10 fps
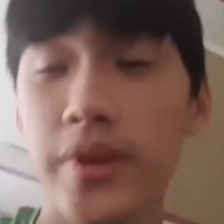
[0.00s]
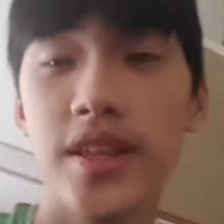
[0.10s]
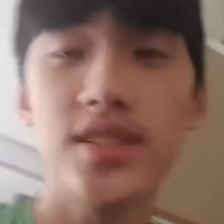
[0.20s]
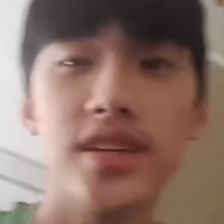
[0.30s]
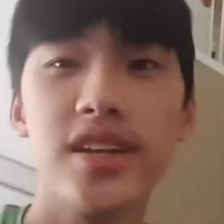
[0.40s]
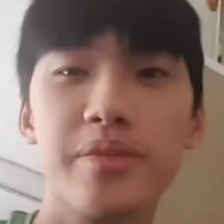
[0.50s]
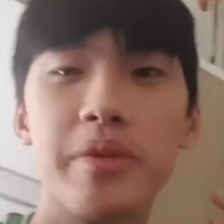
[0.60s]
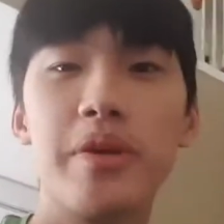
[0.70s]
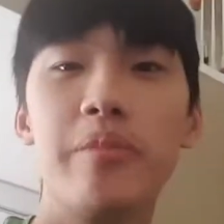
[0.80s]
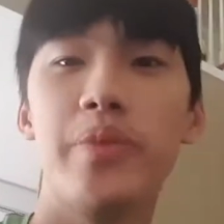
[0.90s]
But they said it's
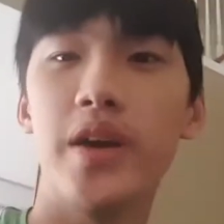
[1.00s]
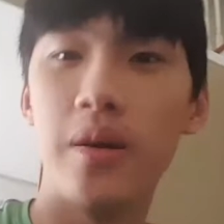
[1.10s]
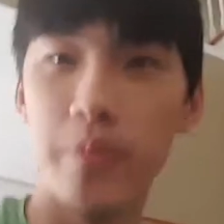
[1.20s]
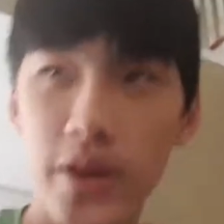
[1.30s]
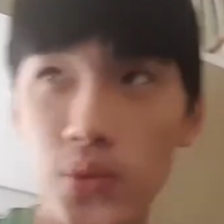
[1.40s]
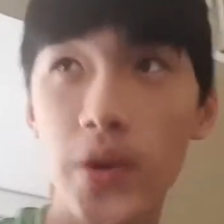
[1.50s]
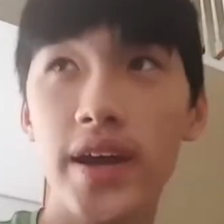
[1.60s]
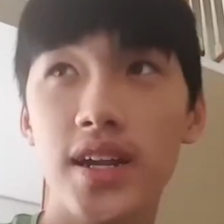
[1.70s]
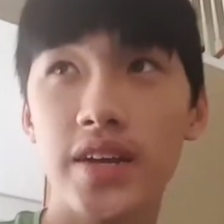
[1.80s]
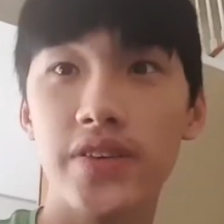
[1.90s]
gonna be a, bi- a big
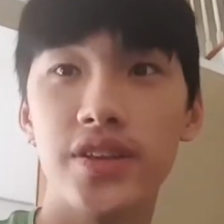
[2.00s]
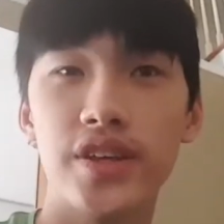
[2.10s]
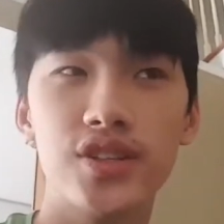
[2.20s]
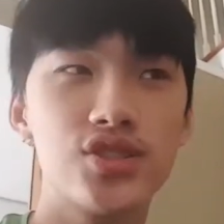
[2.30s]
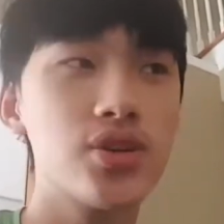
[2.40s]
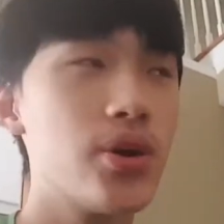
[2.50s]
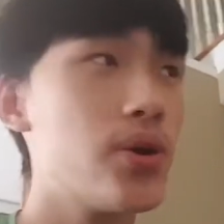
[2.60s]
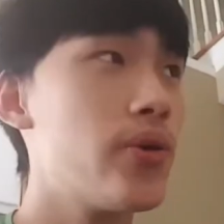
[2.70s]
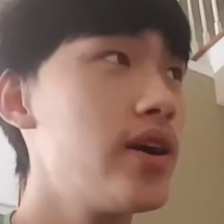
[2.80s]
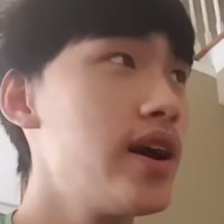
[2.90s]
rain and everything,
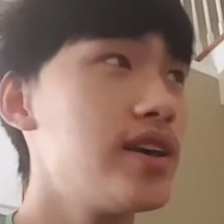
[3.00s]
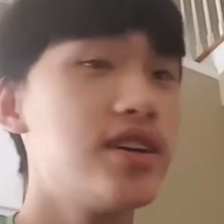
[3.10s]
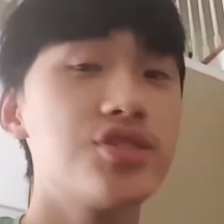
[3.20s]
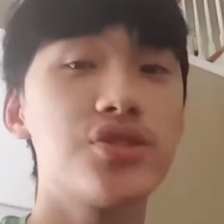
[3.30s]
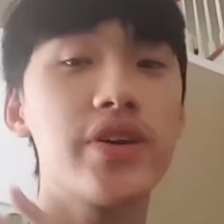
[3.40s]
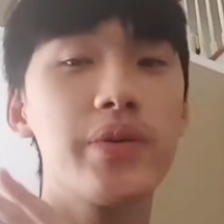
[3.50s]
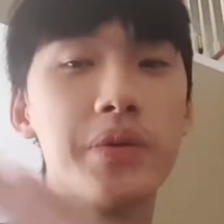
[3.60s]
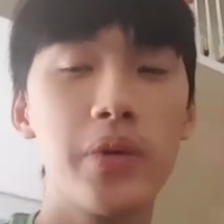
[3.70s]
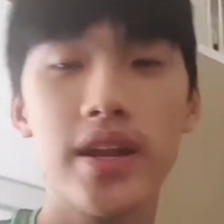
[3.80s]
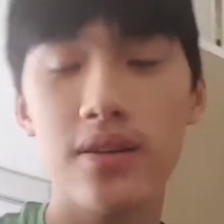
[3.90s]
so yesterday
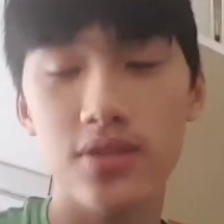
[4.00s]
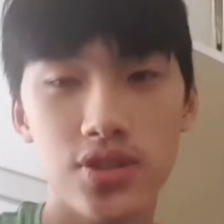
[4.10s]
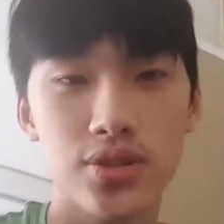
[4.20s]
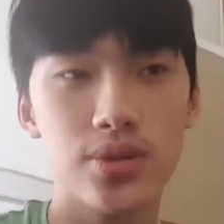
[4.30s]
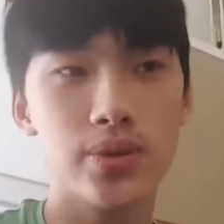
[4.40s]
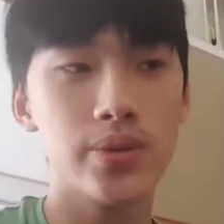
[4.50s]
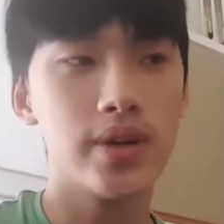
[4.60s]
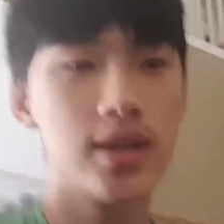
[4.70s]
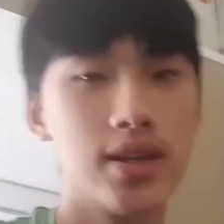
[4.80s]
we went out to.